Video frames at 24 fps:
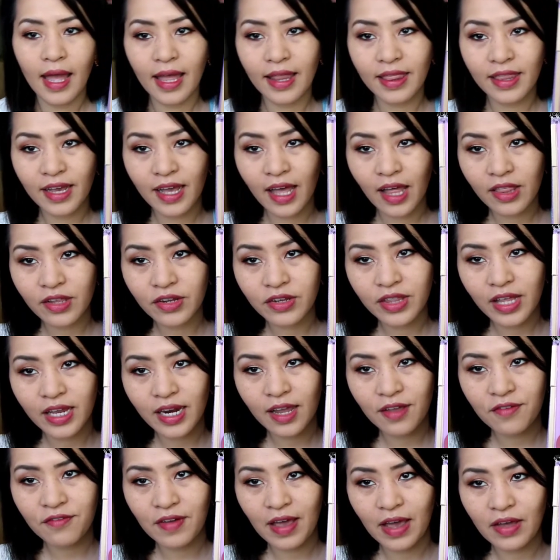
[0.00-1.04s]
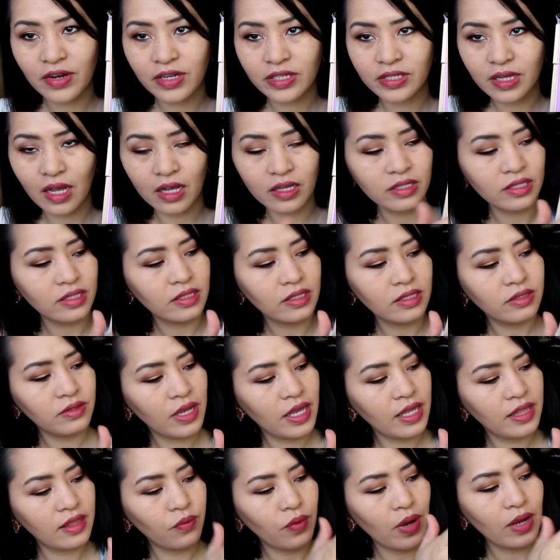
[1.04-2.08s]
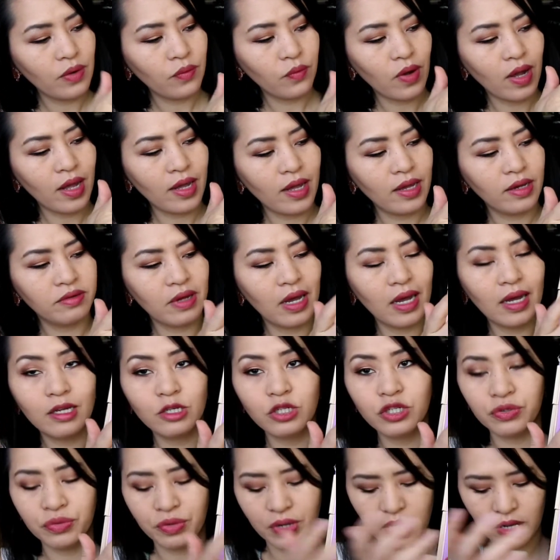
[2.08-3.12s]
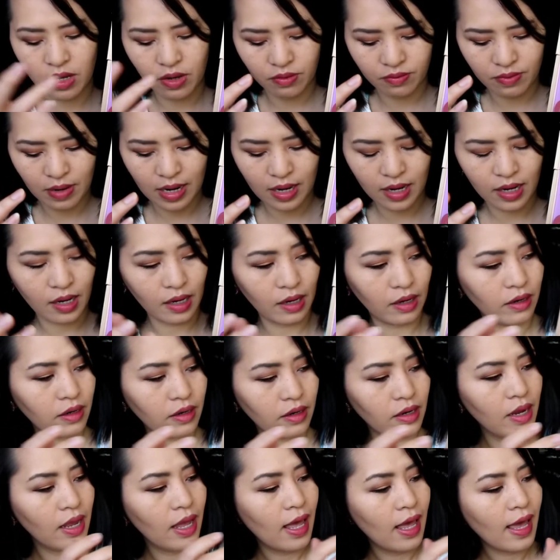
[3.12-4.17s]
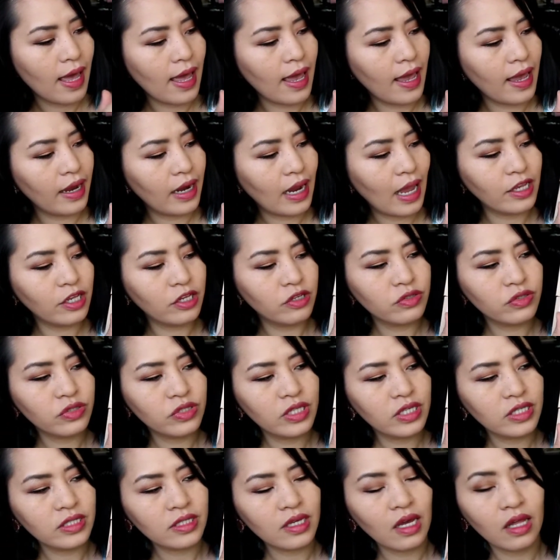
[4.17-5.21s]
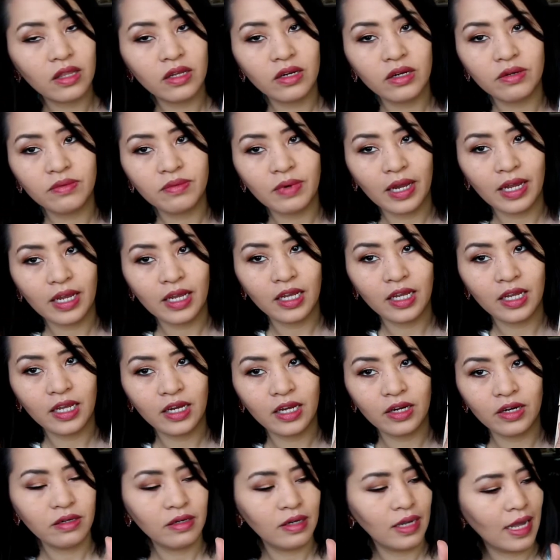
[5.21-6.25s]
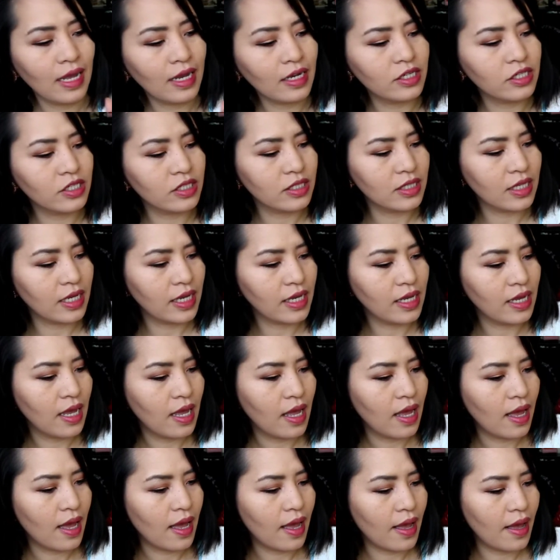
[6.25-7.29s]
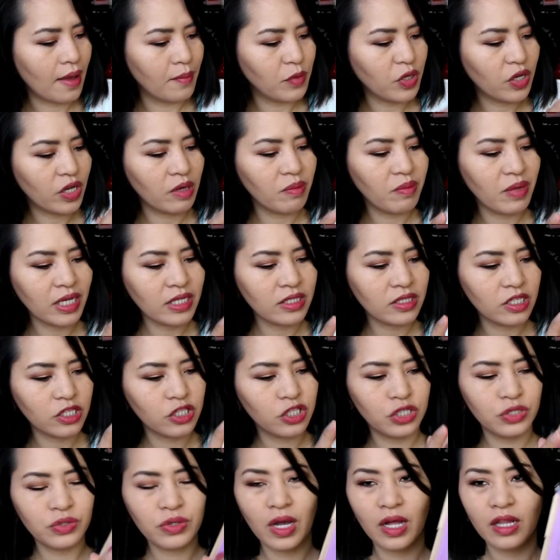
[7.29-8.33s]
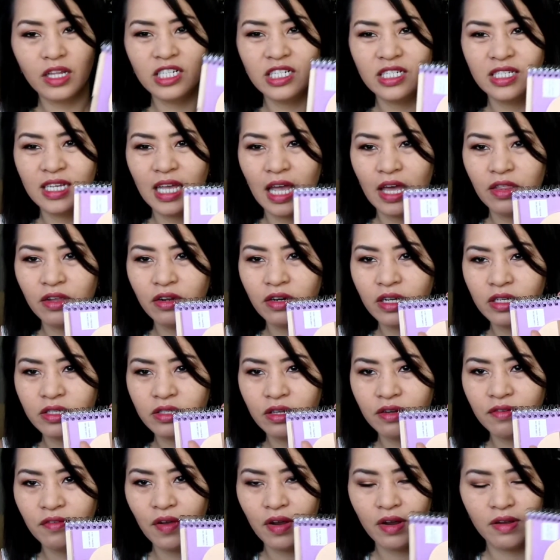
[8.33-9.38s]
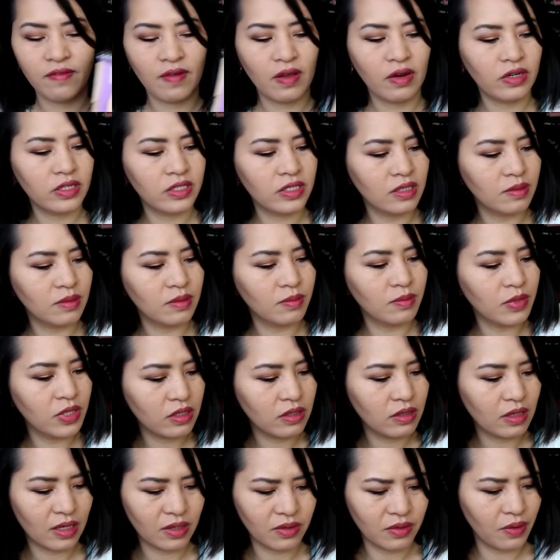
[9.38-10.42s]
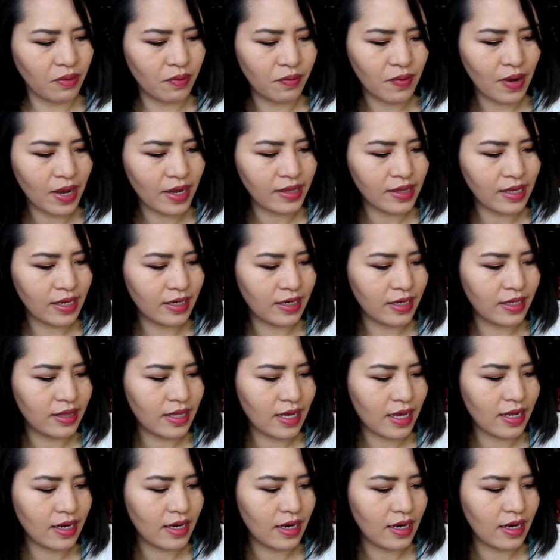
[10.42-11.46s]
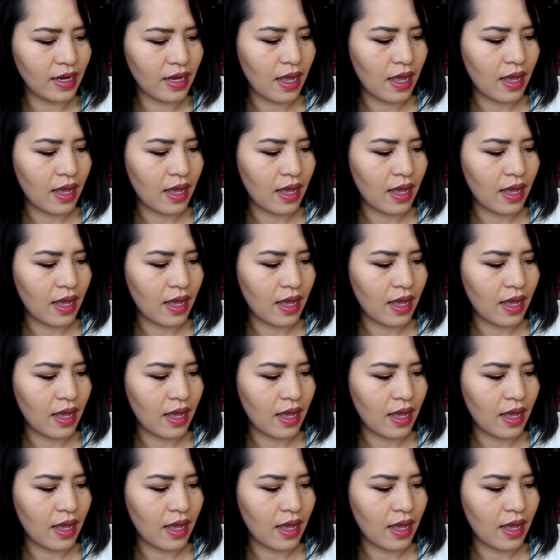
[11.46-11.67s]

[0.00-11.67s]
And the color that I found is also in the Wet n Wild trio right here. And I used this color right here, actually. You can mix the two colors together because they're very, very similar. I don't know why they did that.